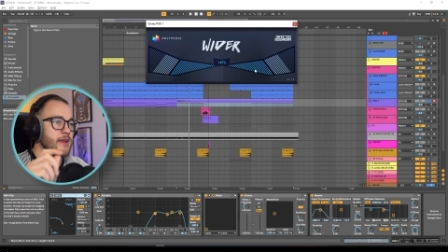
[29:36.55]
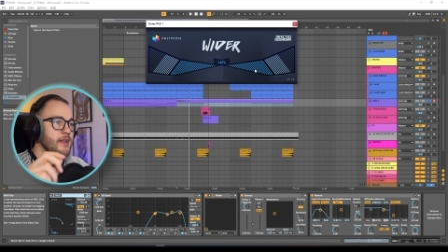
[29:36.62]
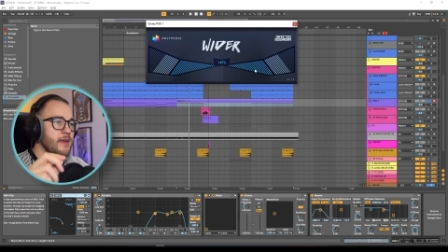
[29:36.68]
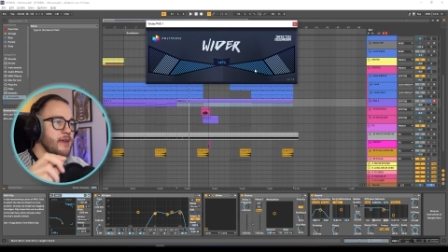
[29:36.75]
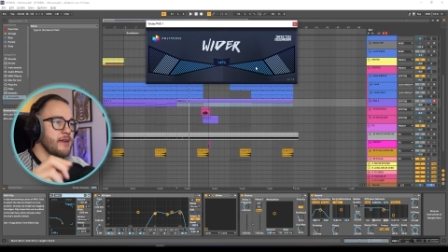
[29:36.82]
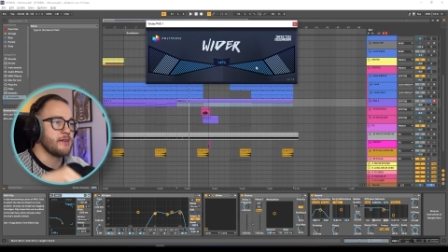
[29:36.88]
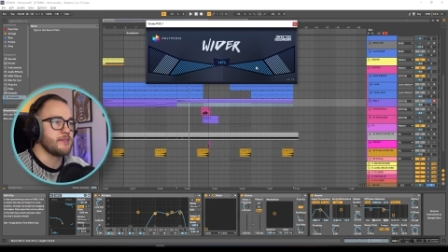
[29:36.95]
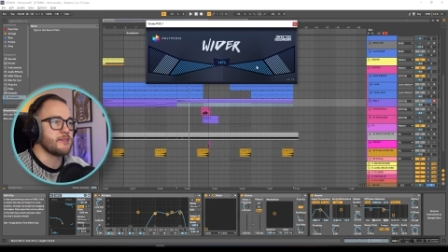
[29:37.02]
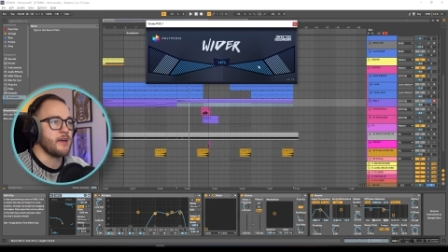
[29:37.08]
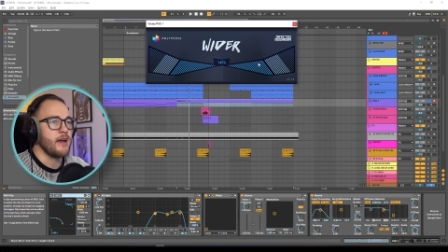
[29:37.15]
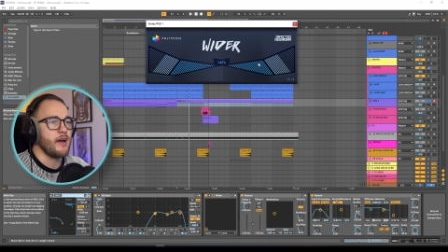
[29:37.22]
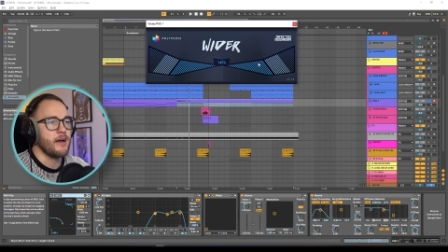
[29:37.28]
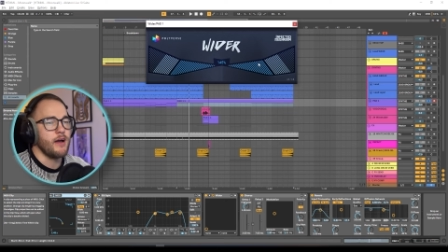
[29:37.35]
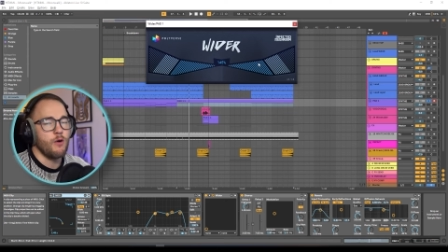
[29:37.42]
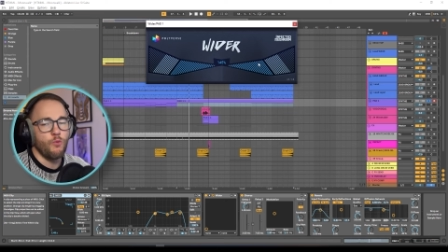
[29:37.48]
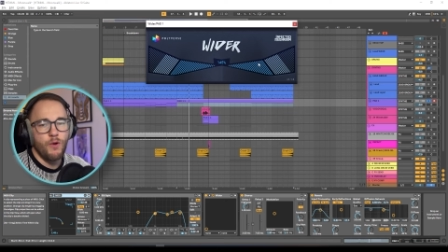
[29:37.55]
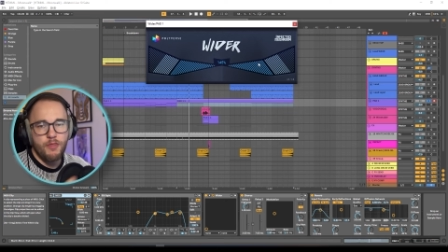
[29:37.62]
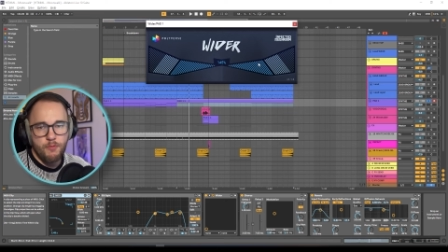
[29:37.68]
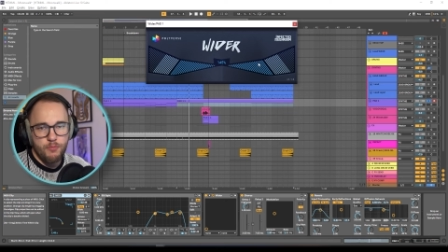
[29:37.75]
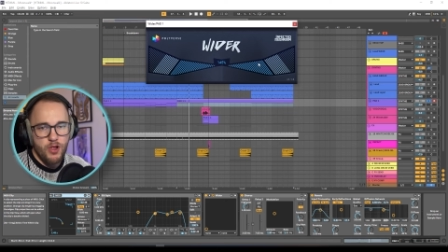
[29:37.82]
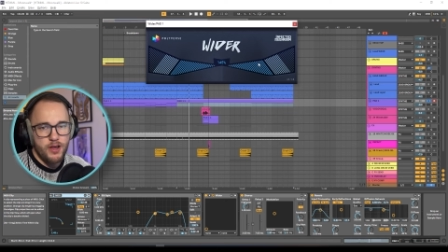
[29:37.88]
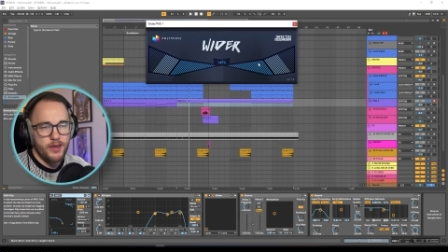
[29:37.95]
It is a
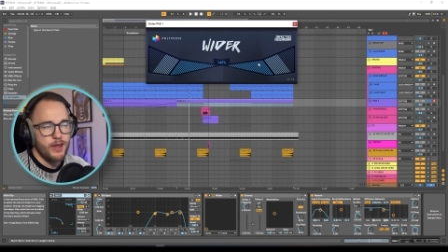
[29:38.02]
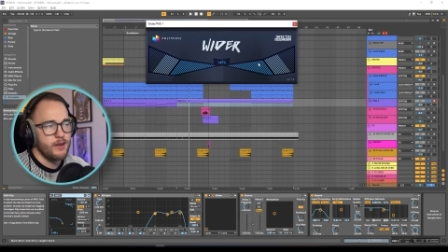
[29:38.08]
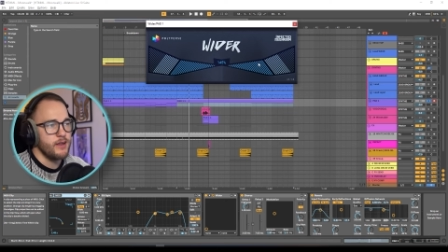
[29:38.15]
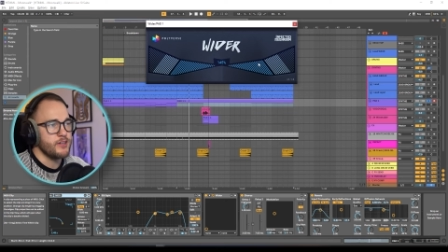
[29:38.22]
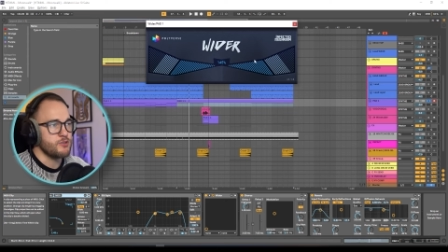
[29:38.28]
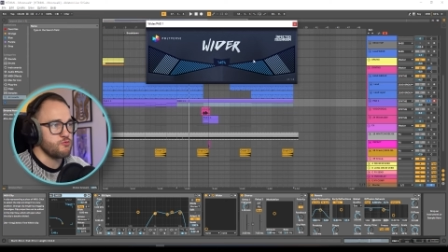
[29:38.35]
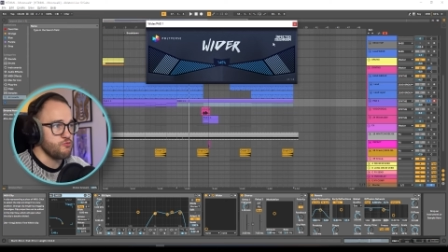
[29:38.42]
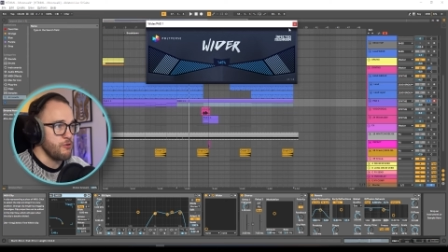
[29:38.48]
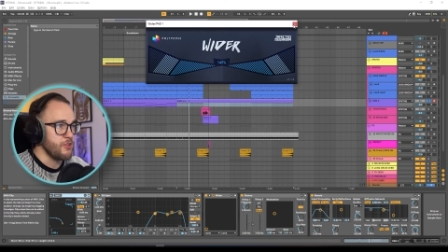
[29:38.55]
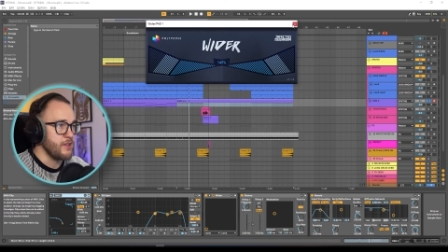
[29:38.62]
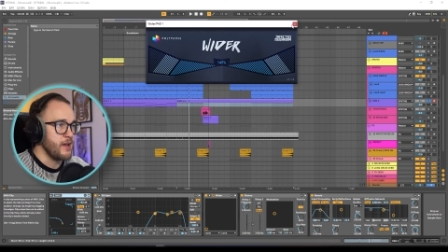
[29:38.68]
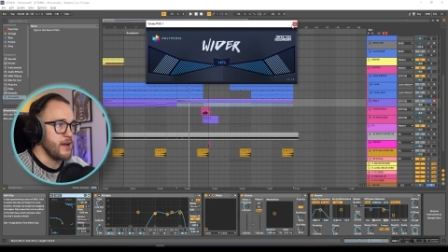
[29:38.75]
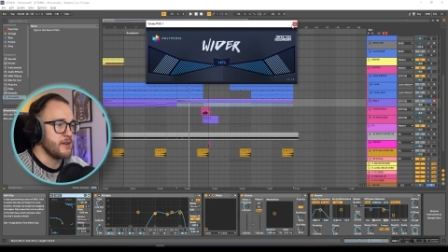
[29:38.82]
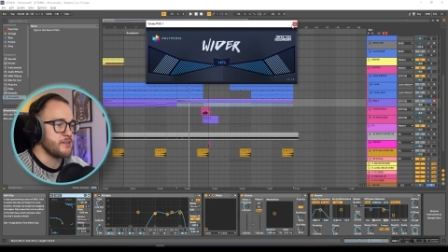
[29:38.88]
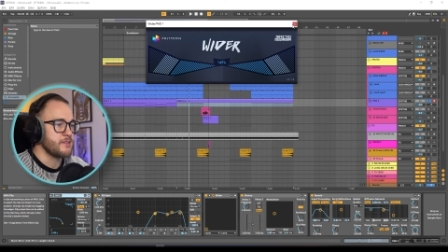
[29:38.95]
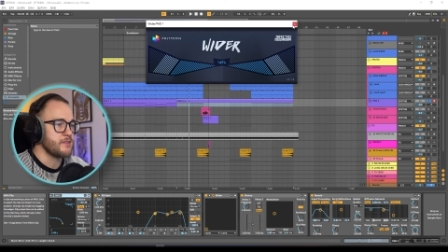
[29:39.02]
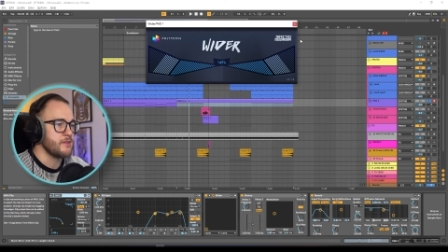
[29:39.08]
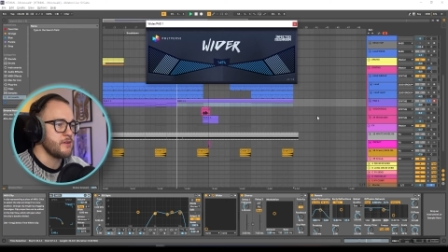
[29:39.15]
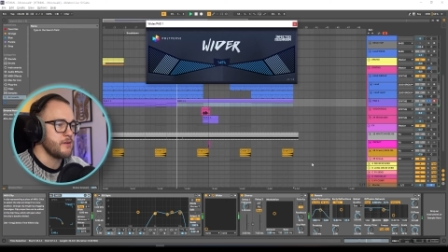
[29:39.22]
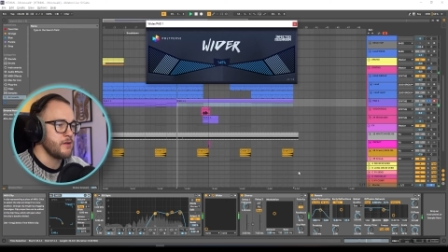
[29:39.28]
width plugin. It's really nice.